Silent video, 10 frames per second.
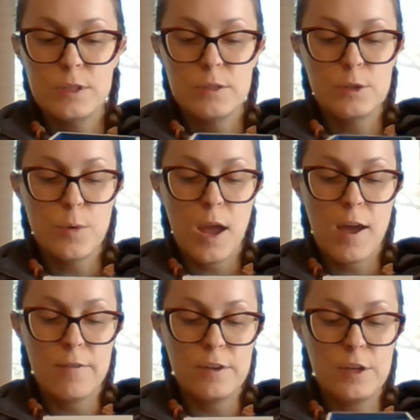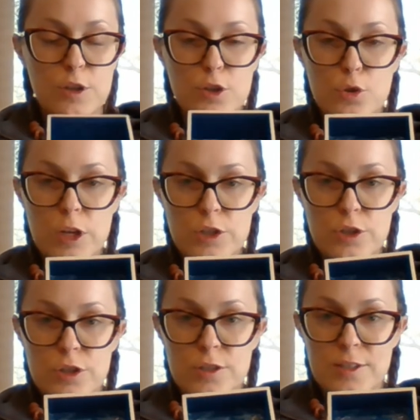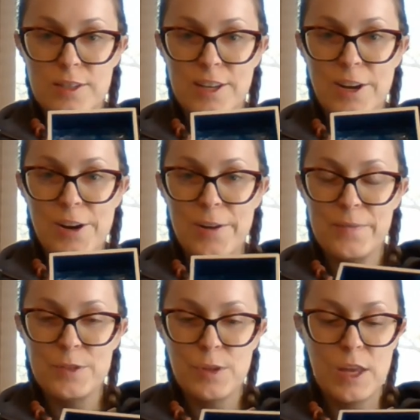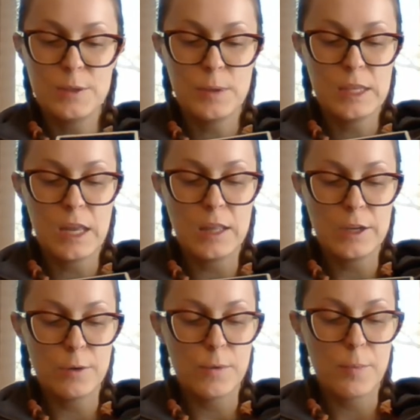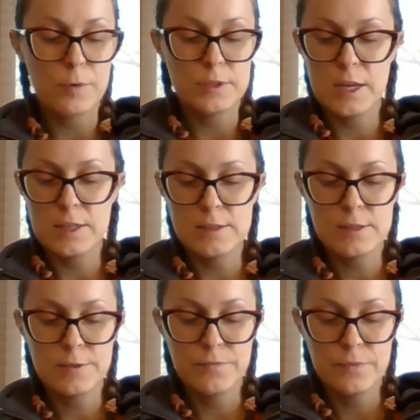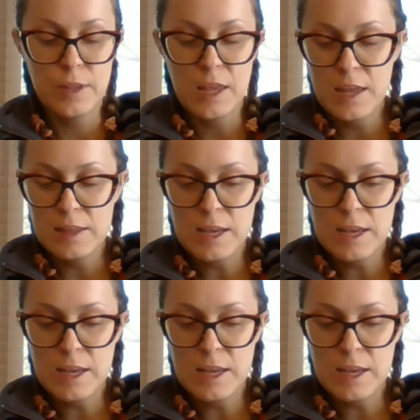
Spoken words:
Do you have inner treasures there? So that's what the glitter represents. The